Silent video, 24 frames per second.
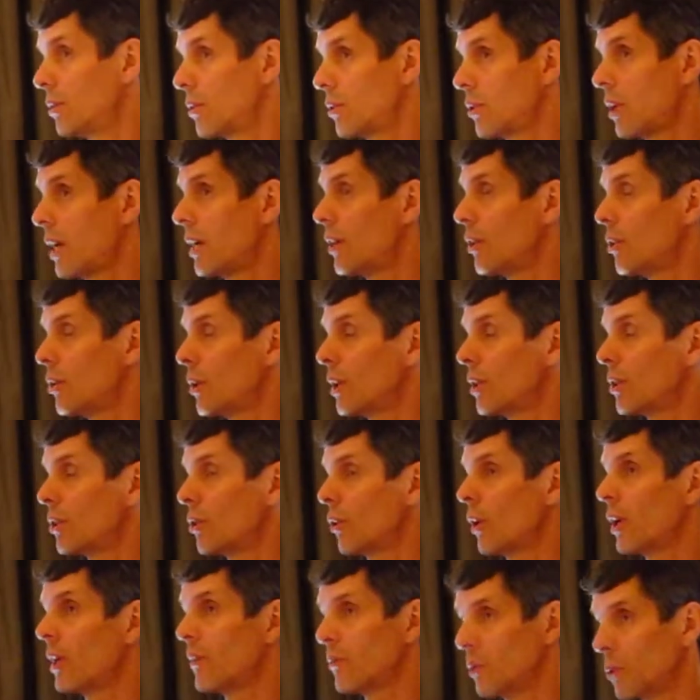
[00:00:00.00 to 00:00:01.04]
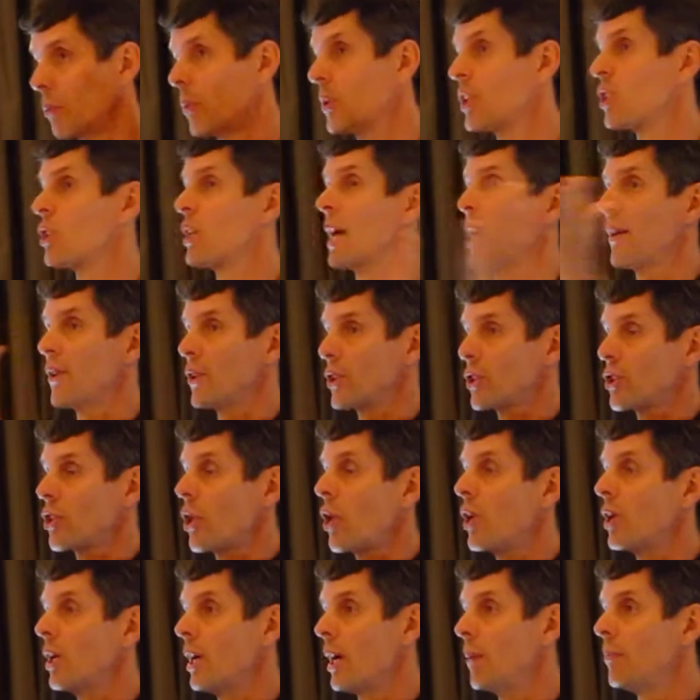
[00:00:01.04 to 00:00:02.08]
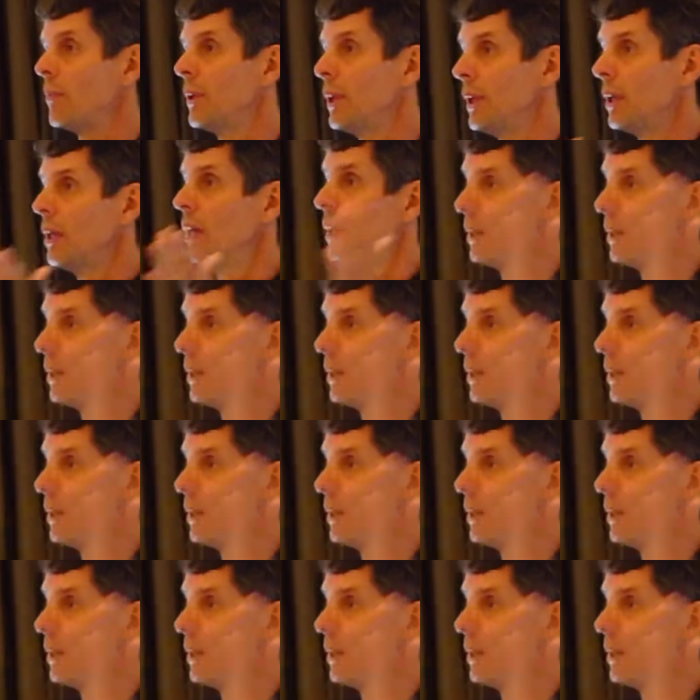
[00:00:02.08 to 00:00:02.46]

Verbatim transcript: tried to do at Toyota when we had the startup.